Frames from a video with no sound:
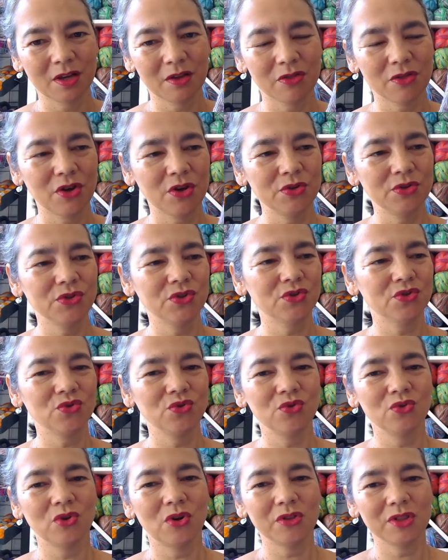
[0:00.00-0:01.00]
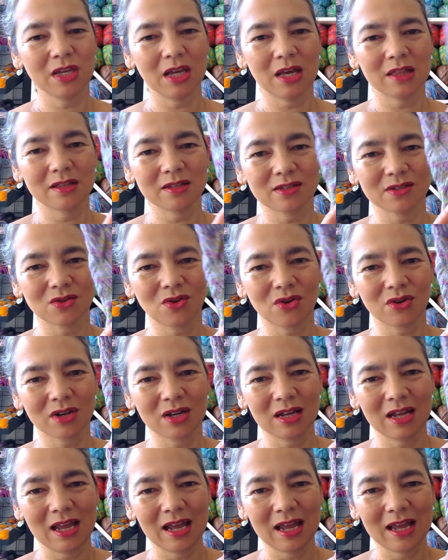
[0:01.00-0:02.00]
those two on the other sock,
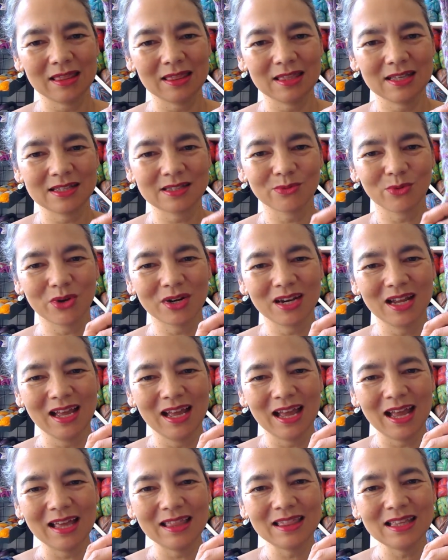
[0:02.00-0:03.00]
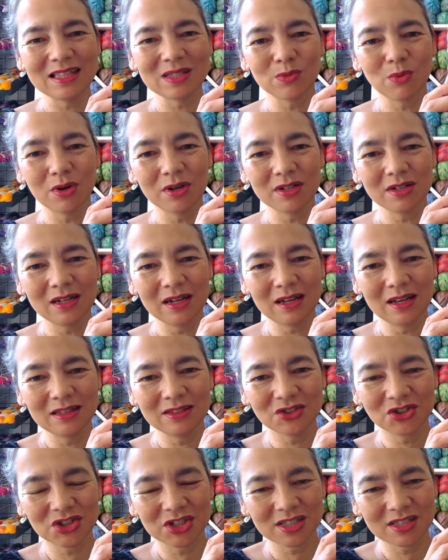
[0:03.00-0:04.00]
and this one. And this one
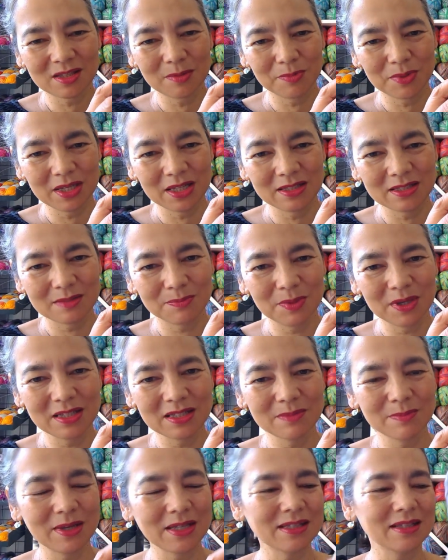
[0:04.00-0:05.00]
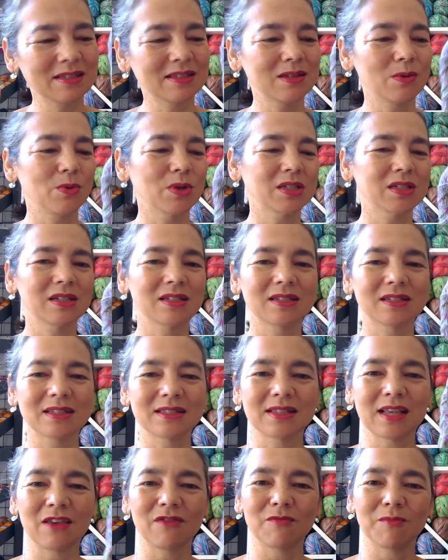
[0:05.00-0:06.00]
is just the beads because my sister wanted to
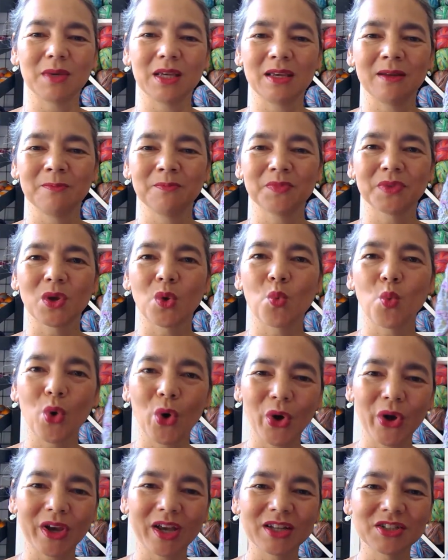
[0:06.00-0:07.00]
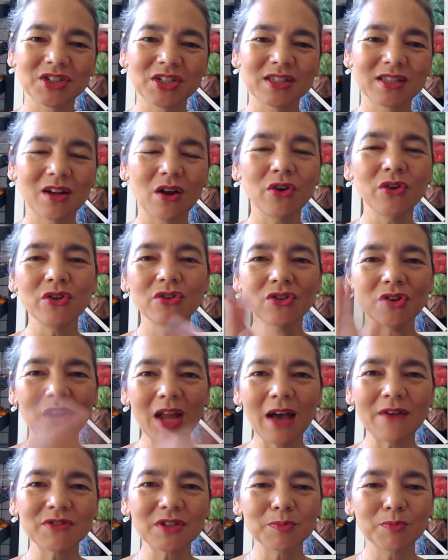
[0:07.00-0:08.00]
save me work. And she said, oh, you don't
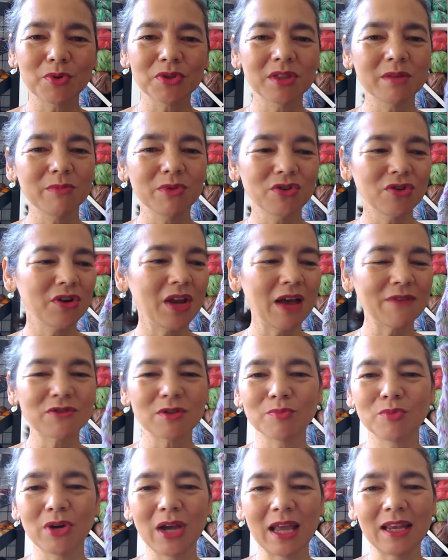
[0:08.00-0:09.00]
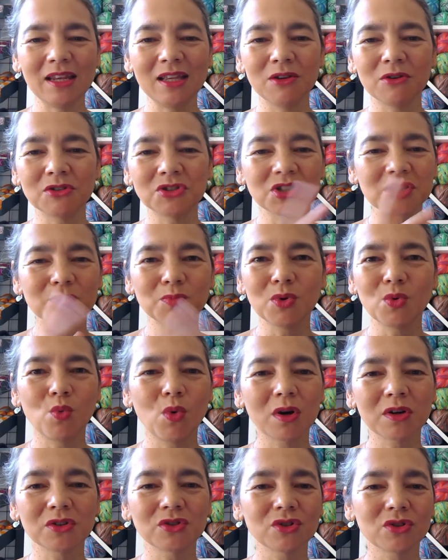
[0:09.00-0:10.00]
have to put them. You don't have to put any. You can just put
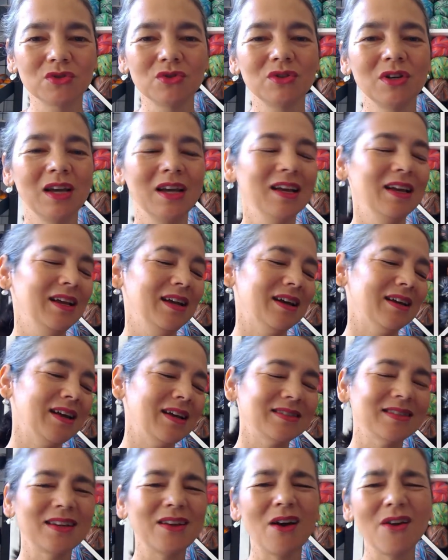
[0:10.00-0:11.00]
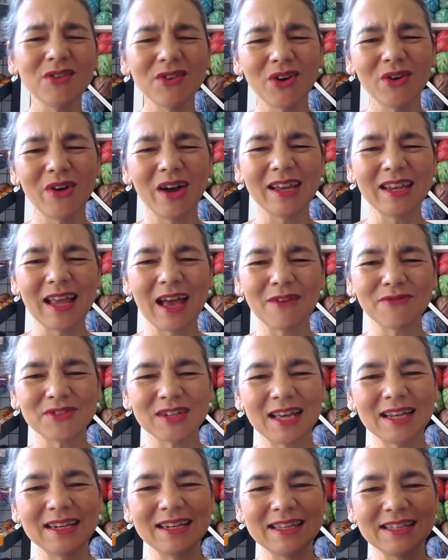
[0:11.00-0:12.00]
one or two. And I said, oh no, I have to
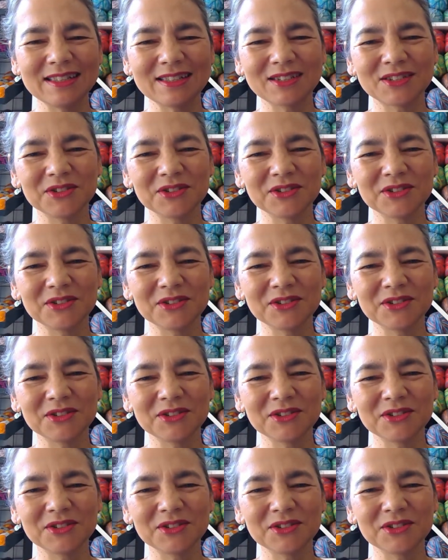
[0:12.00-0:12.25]
at least